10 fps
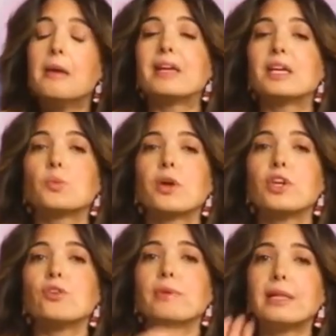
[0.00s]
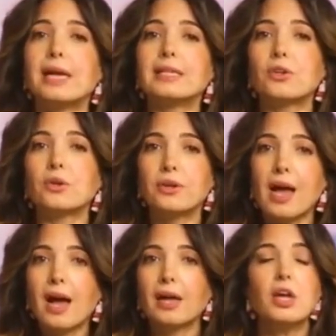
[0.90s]
Because whether you realize it or
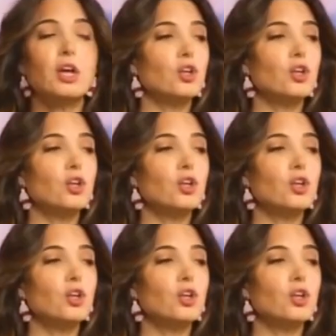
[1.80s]
not,